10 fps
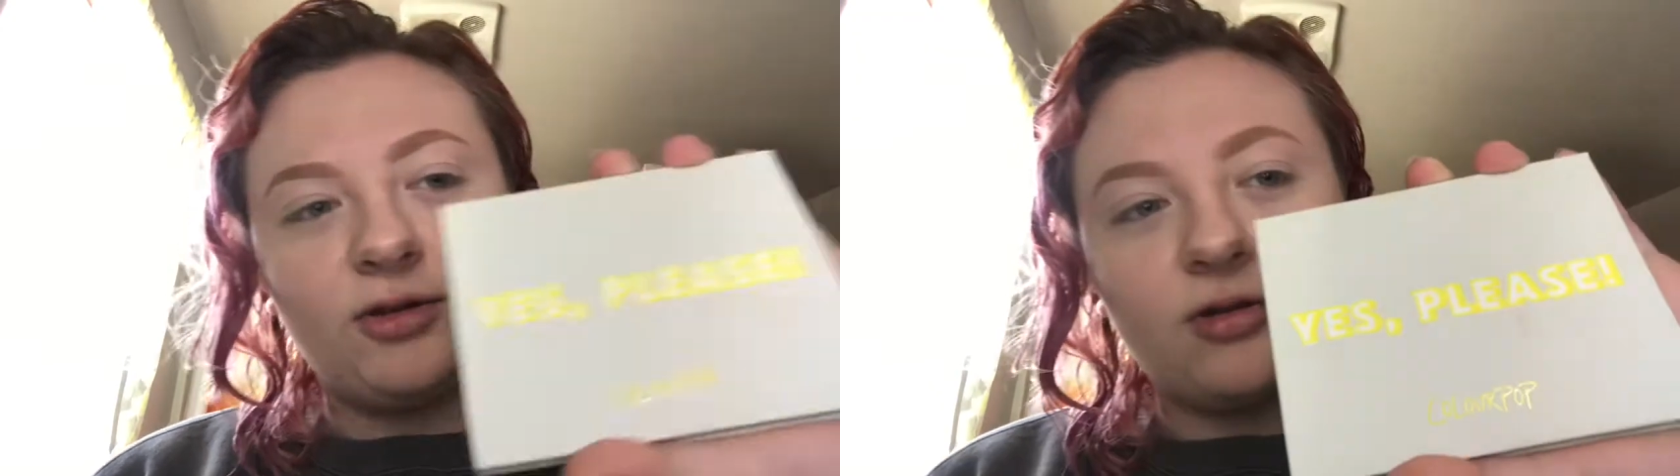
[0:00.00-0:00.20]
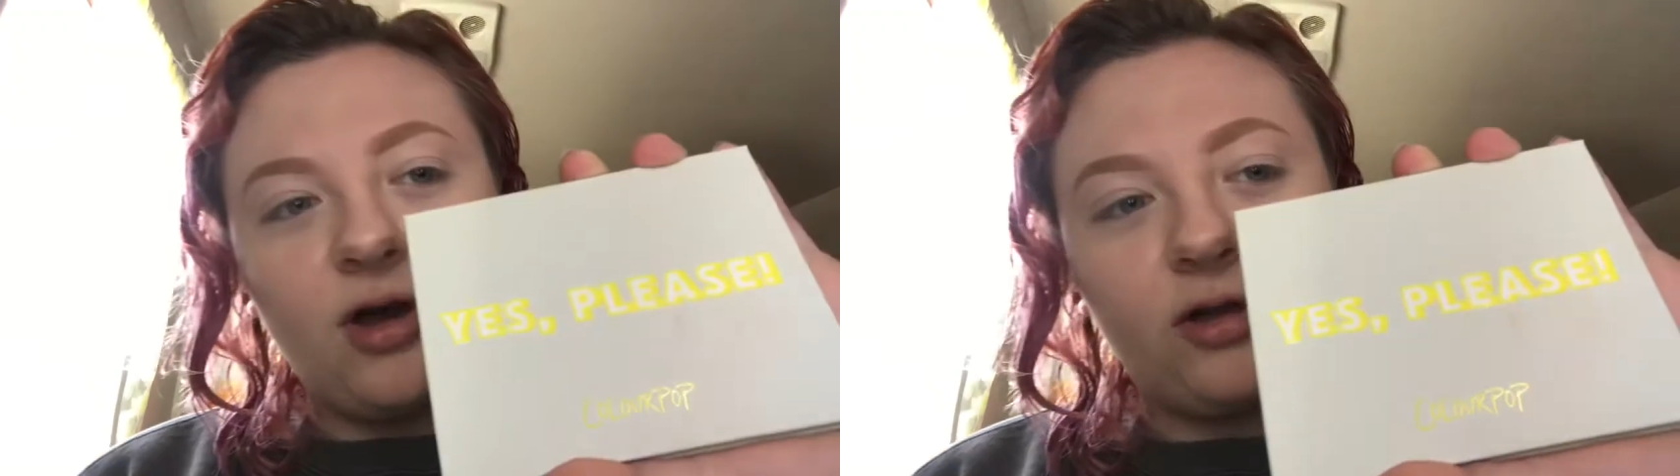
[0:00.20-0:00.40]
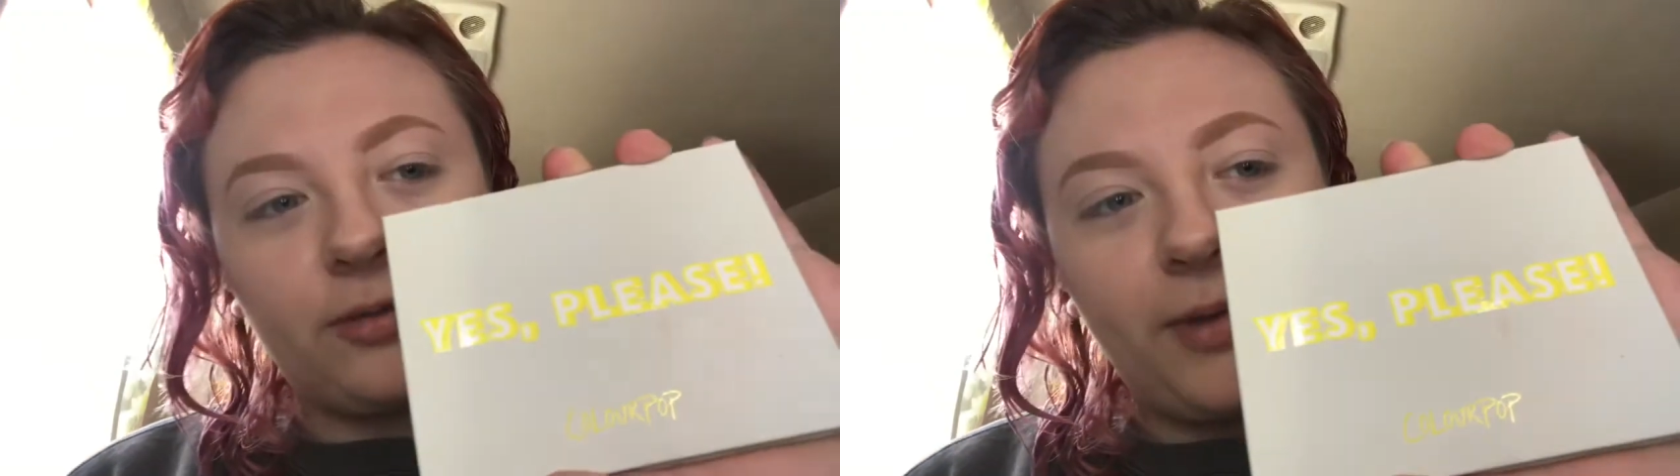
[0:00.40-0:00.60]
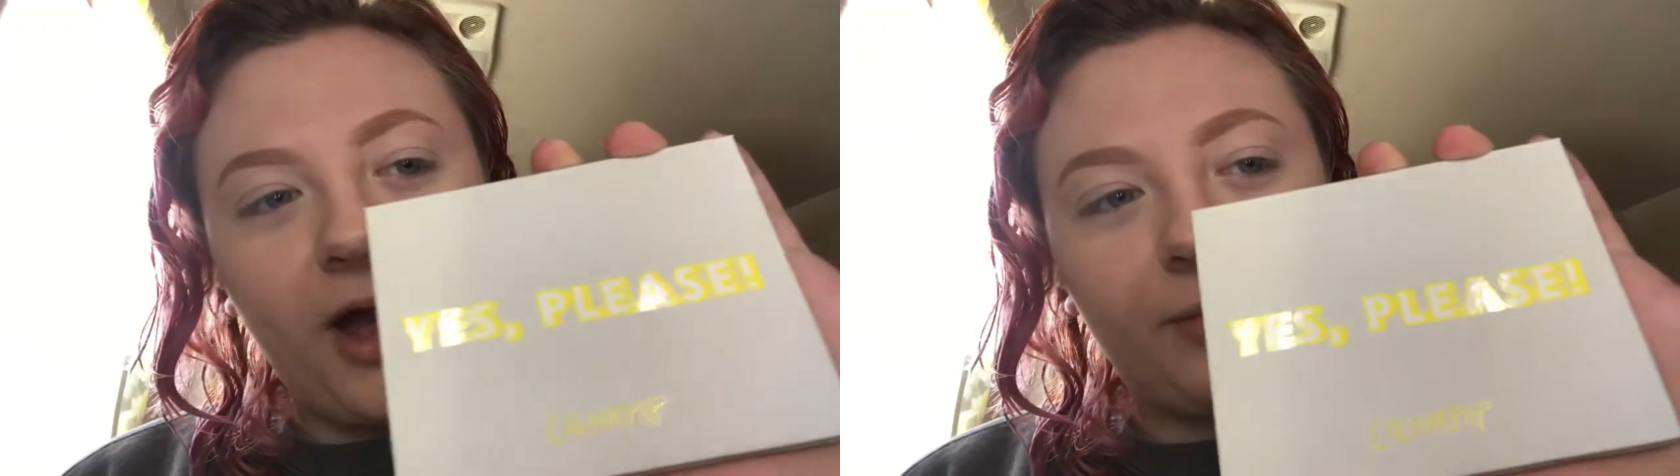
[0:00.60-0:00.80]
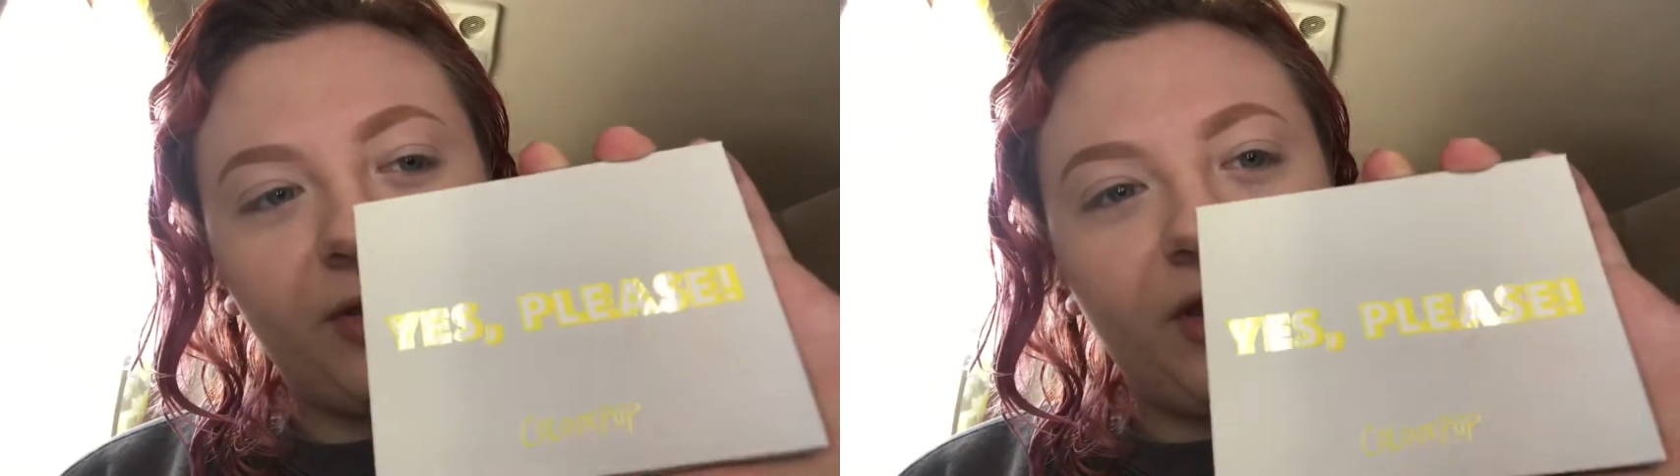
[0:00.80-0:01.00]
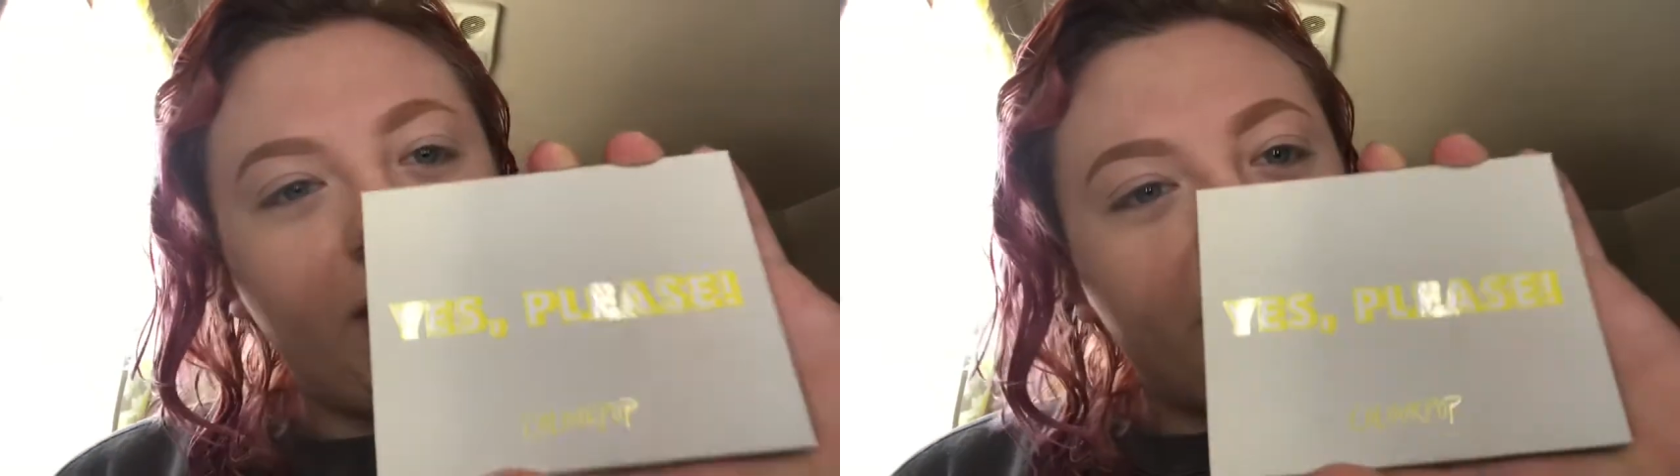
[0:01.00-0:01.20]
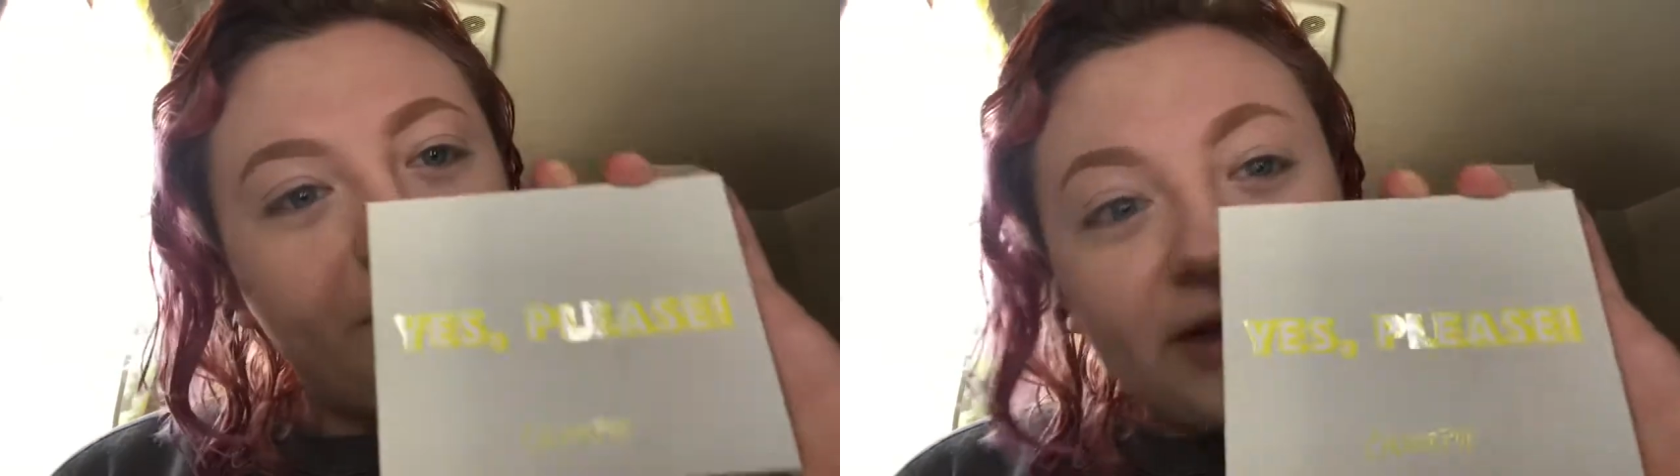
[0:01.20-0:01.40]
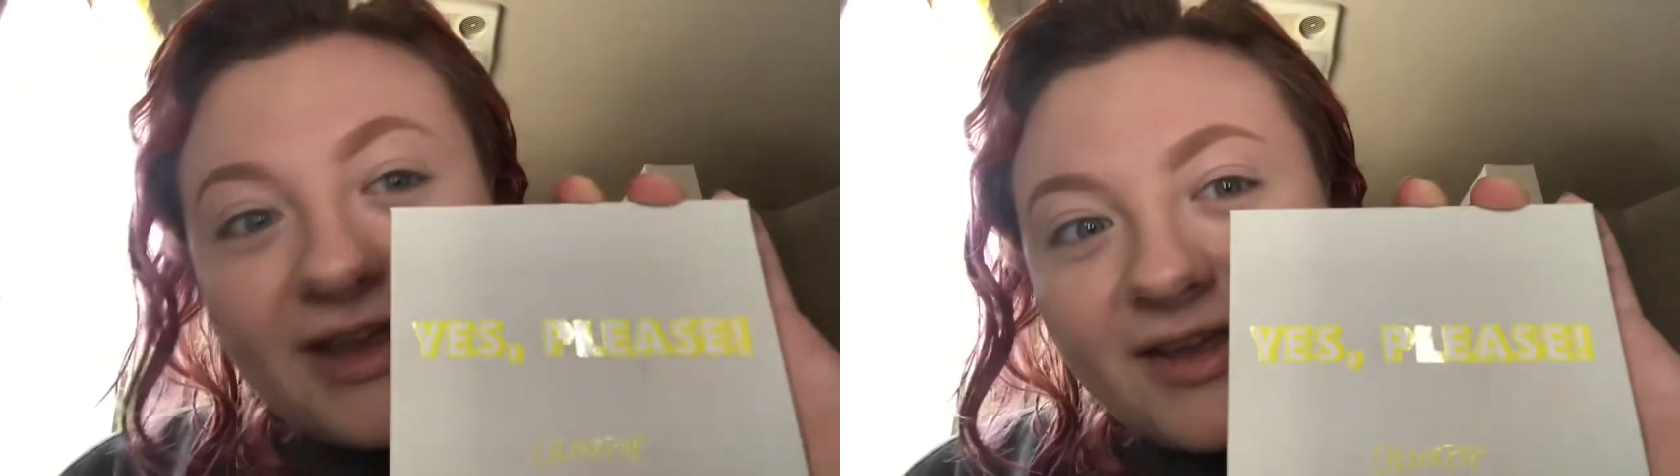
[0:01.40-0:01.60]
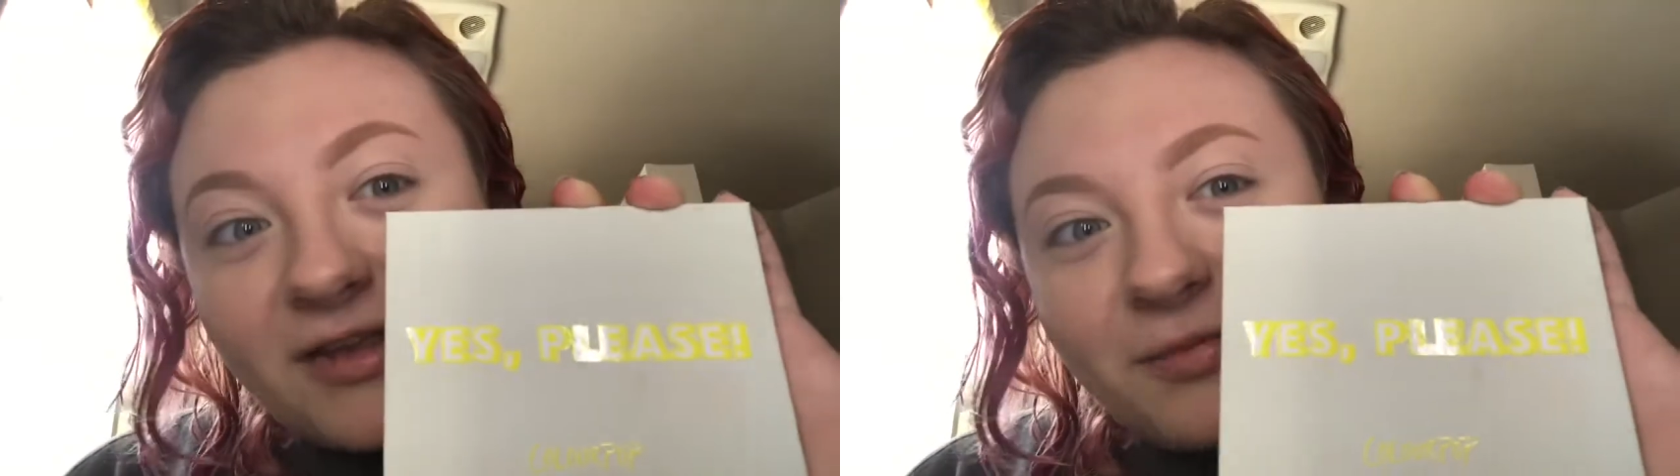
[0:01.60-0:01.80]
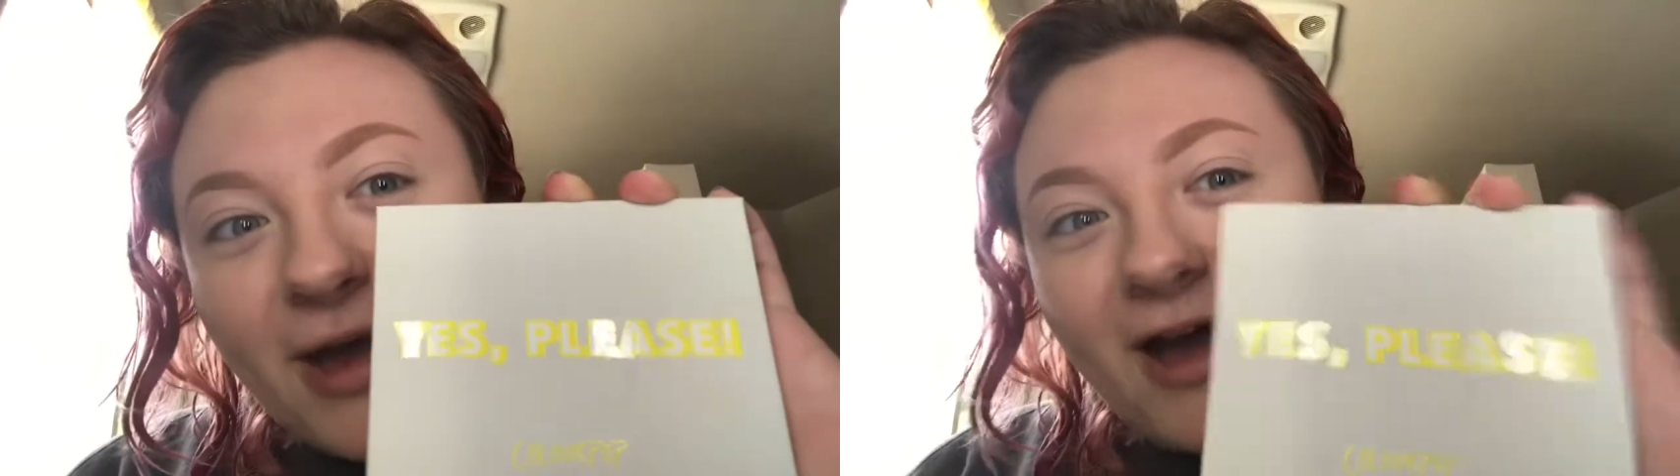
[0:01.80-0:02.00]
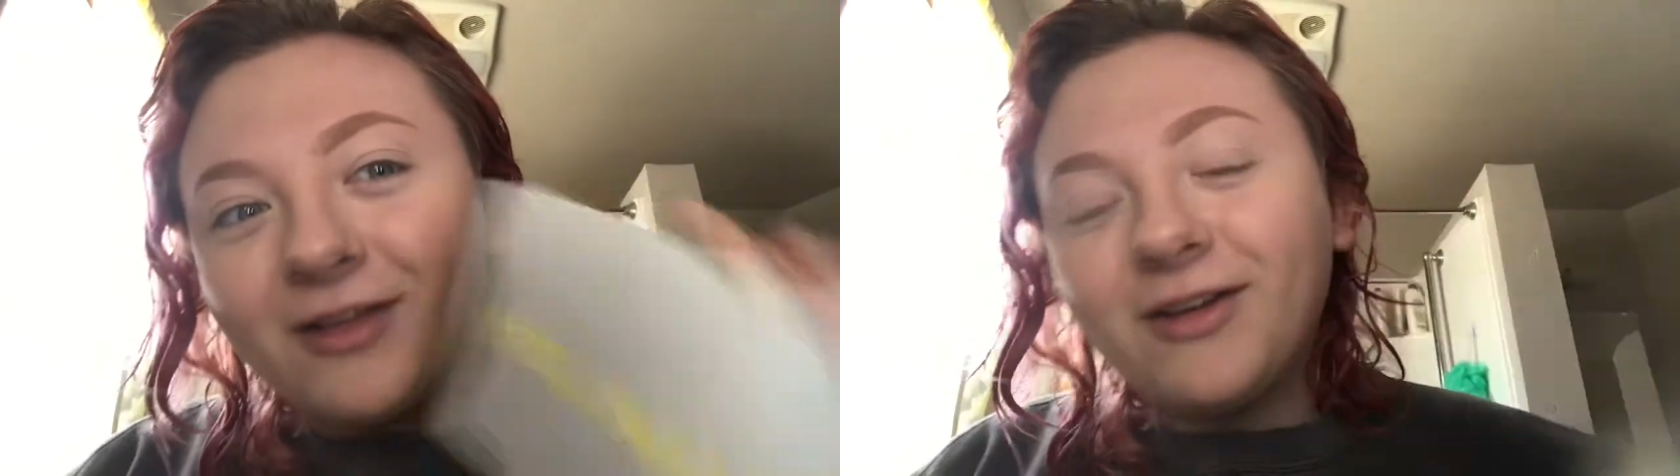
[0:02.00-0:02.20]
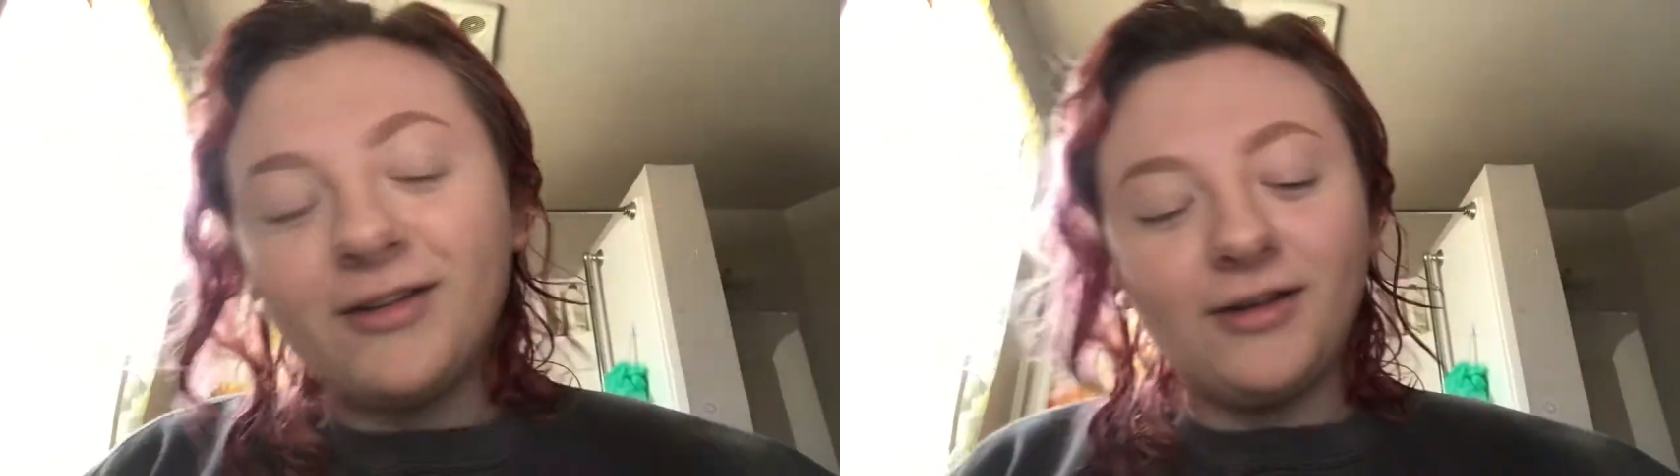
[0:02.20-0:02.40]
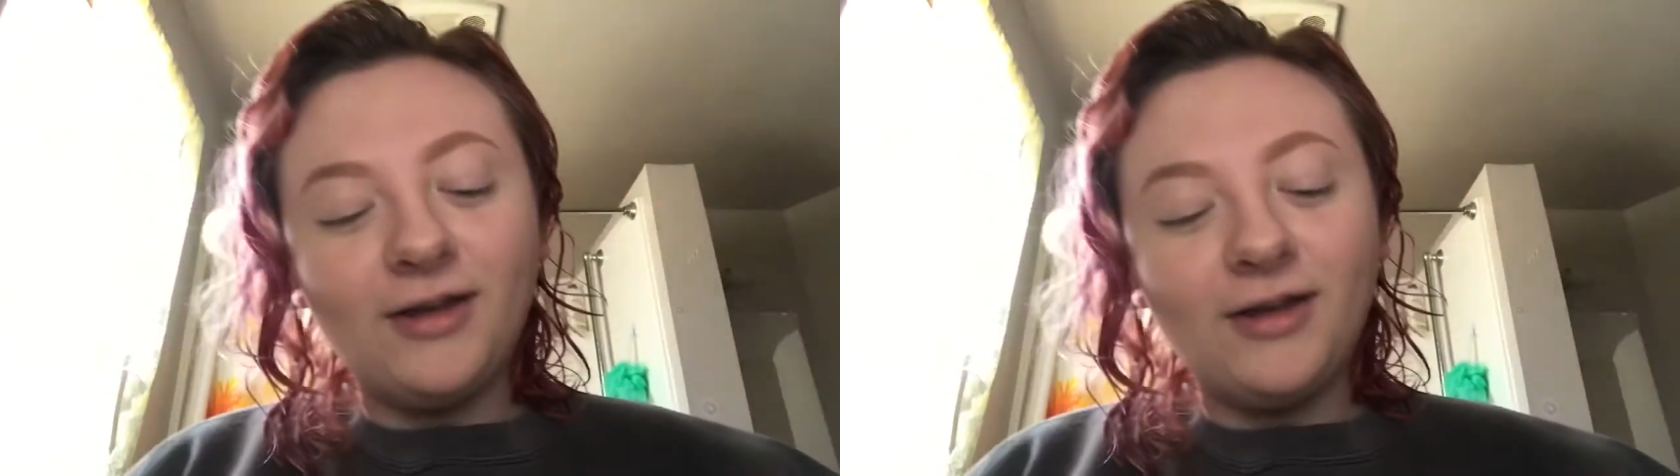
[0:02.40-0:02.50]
ColourPop's Yes Please palette.